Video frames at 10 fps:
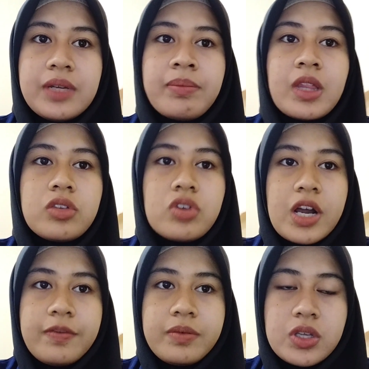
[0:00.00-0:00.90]
drive
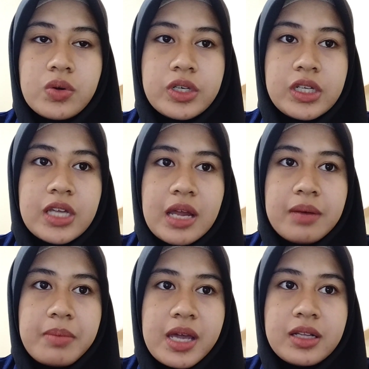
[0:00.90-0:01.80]
theory, and
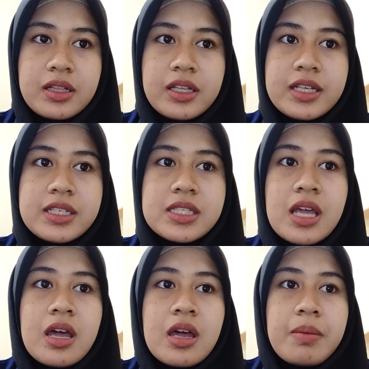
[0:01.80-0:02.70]

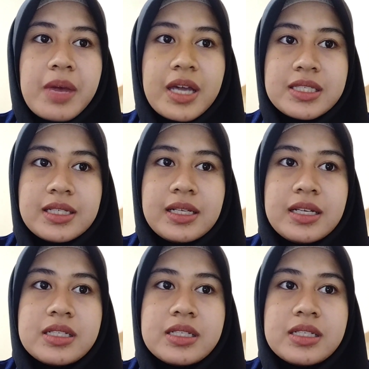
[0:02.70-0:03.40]
Maxilan's